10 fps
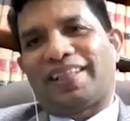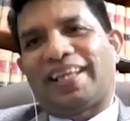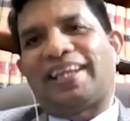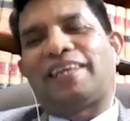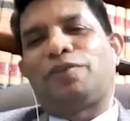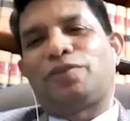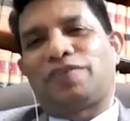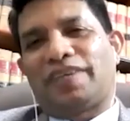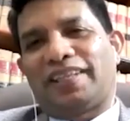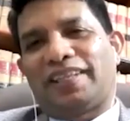That if you
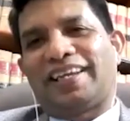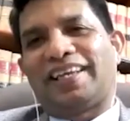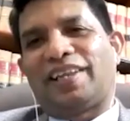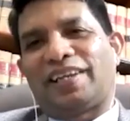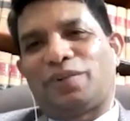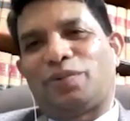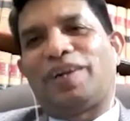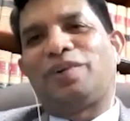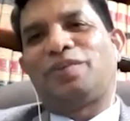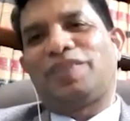say that you
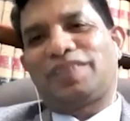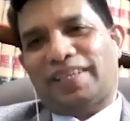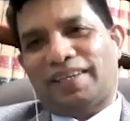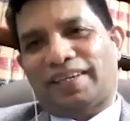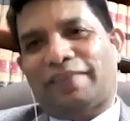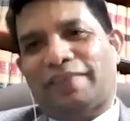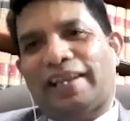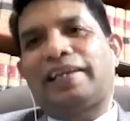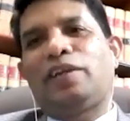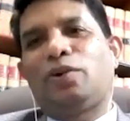can't do this, say
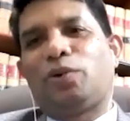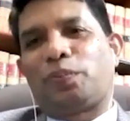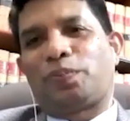frankly no.